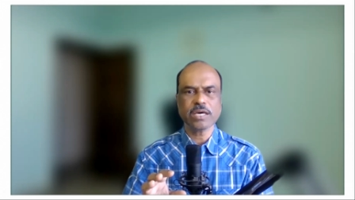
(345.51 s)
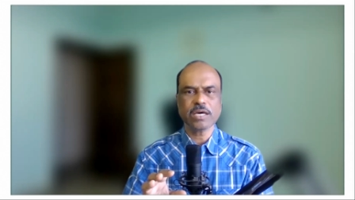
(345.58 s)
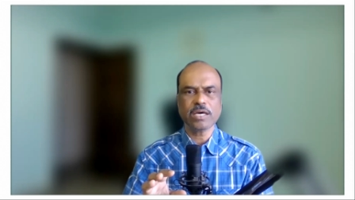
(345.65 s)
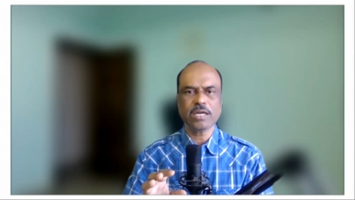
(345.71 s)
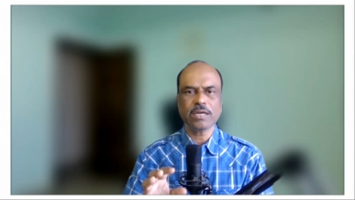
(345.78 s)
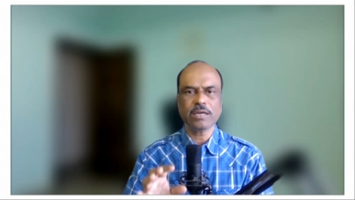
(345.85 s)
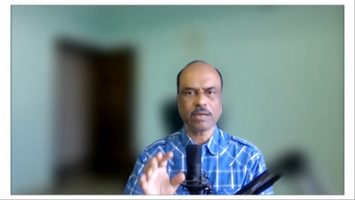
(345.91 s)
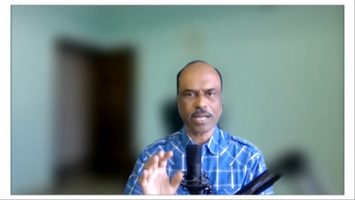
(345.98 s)
a
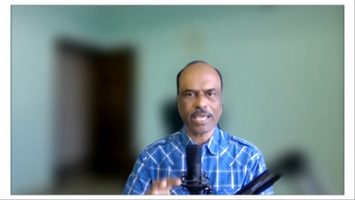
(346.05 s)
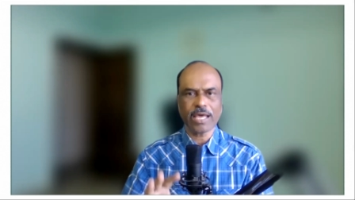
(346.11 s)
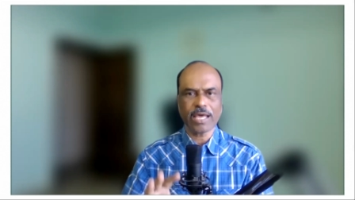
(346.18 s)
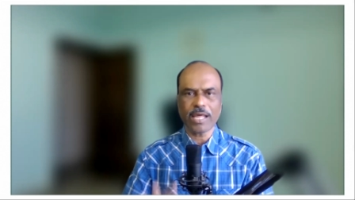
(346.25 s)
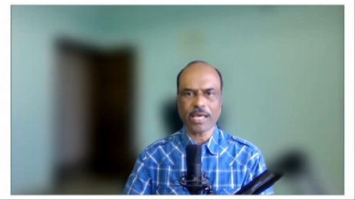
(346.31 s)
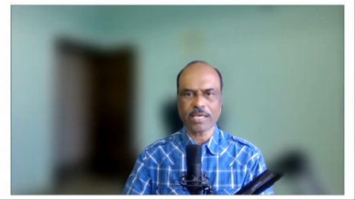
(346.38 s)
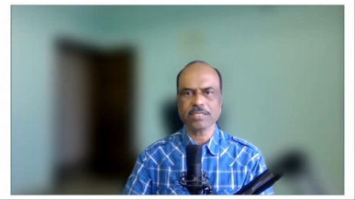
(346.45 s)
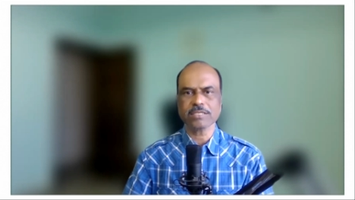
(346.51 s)

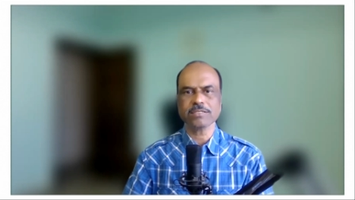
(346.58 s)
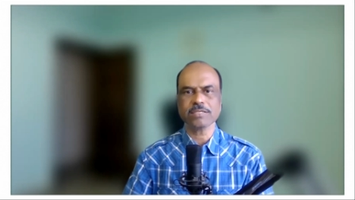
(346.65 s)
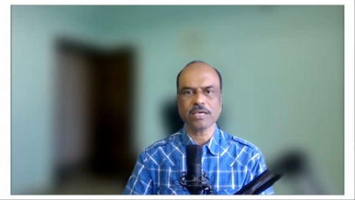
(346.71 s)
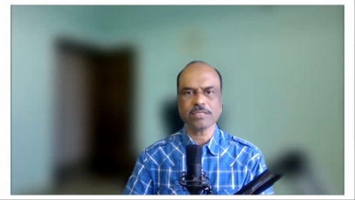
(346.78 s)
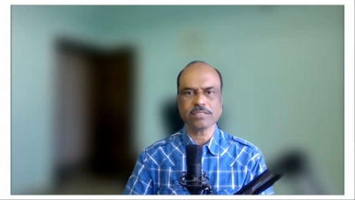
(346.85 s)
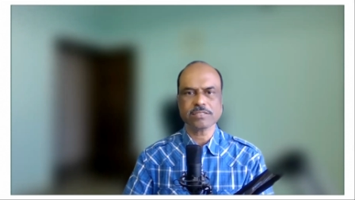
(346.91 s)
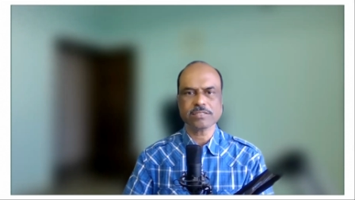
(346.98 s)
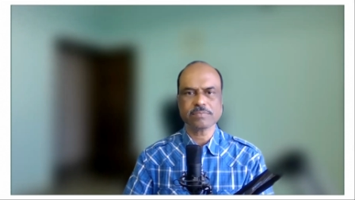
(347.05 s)
trial
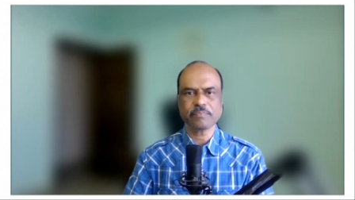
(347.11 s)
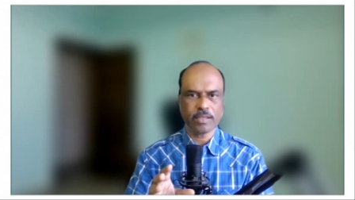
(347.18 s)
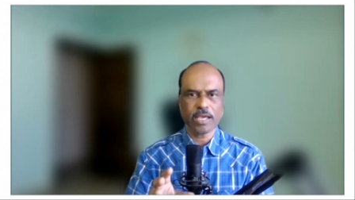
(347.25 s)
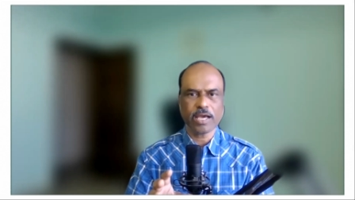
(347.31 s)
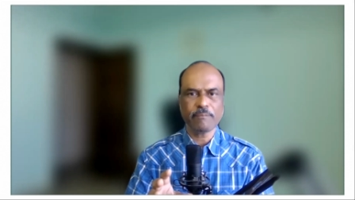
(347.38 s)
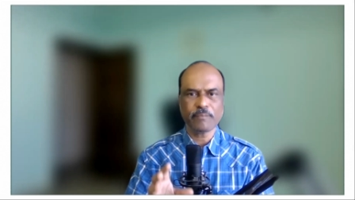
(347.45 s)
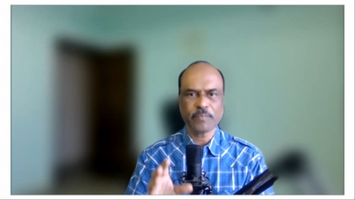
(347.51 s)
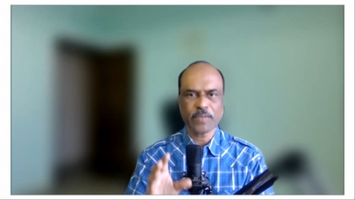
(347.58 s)
exercise.
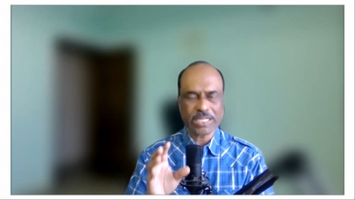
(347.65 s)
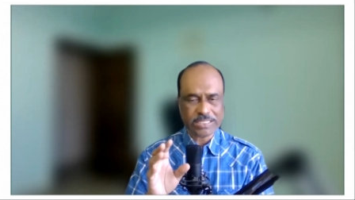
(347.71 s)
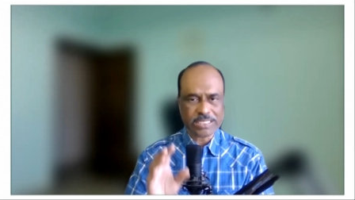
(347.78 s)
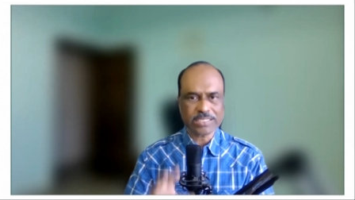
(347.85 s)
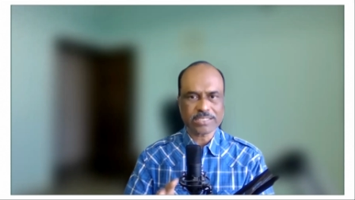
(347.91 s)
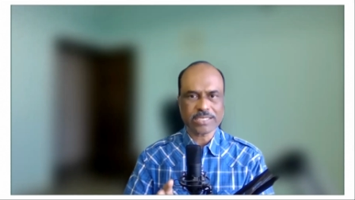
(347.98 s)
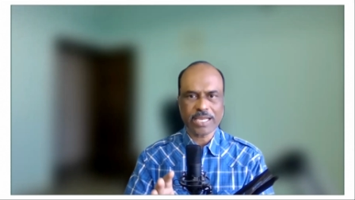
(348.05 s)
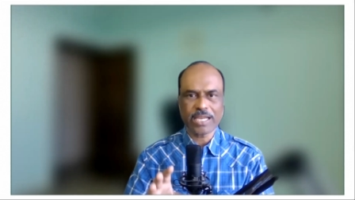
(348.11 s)
Yeah, it's
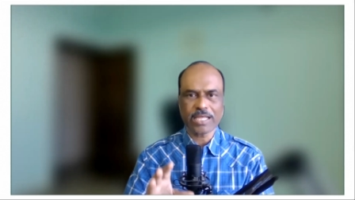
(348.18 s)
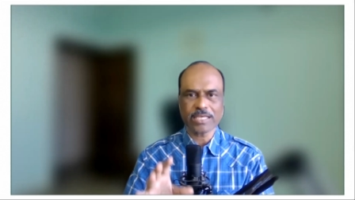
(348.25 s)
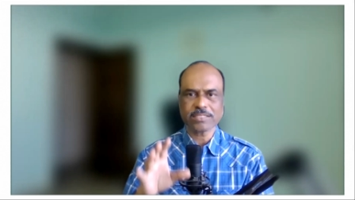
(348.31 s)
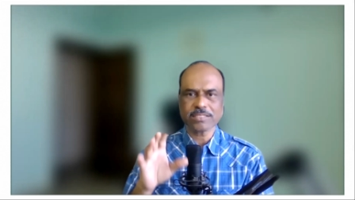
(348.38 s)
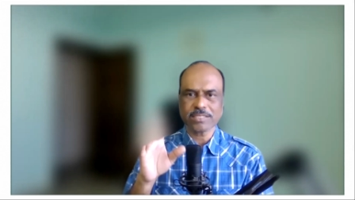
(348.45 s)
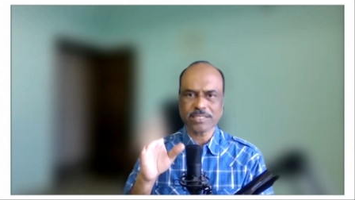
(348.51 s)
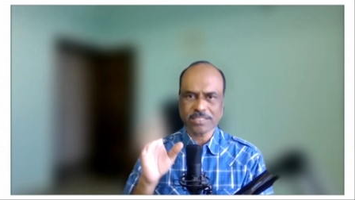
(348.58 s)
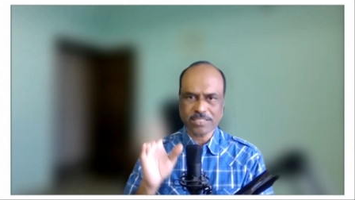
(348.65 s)
a trial
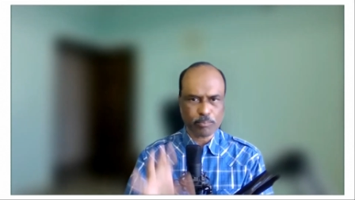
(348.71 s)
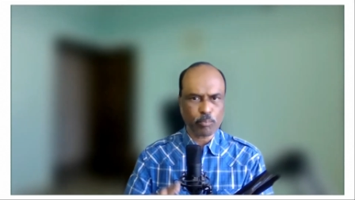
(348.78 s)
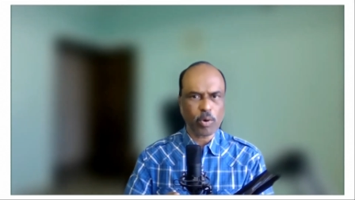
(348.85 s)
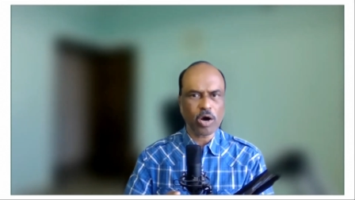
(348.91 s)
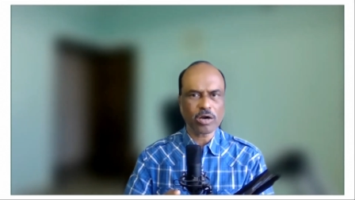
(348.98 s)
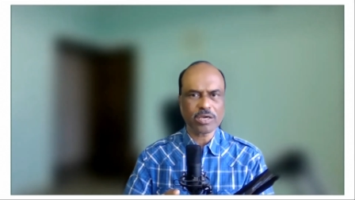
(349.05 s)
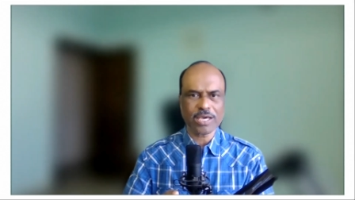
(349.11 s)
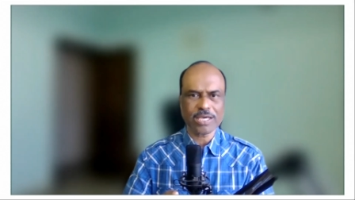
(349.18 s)
exercise, it's a
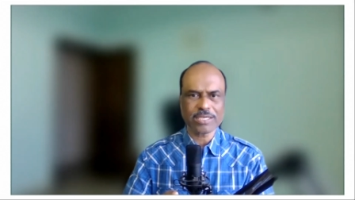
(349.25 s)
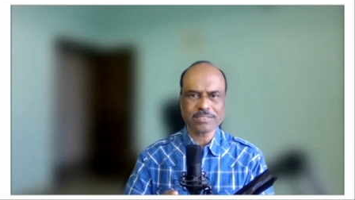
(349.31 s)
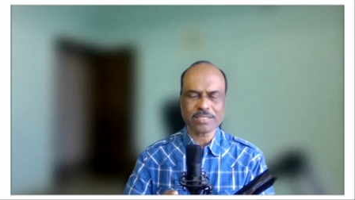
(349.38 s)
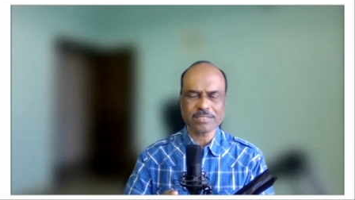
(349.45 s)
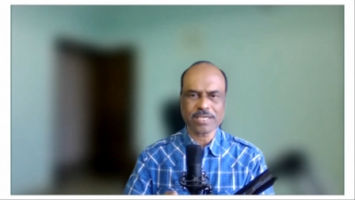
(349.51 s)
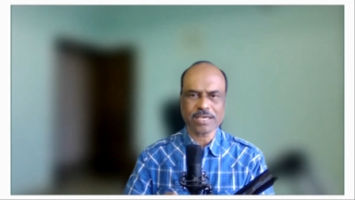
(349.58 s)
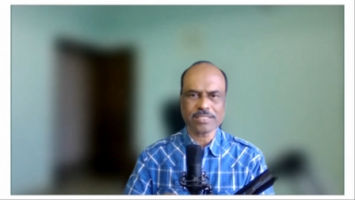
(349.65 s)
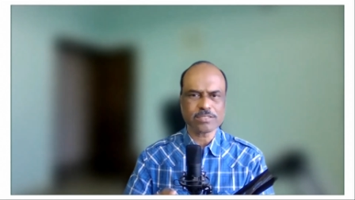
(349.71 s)
mock
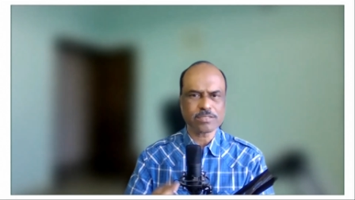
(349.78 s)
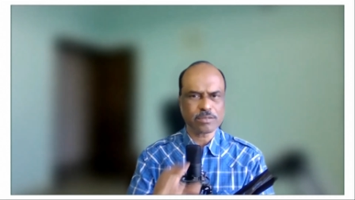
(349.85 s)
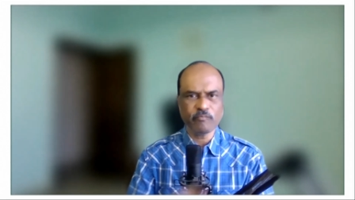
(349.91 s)
exercise.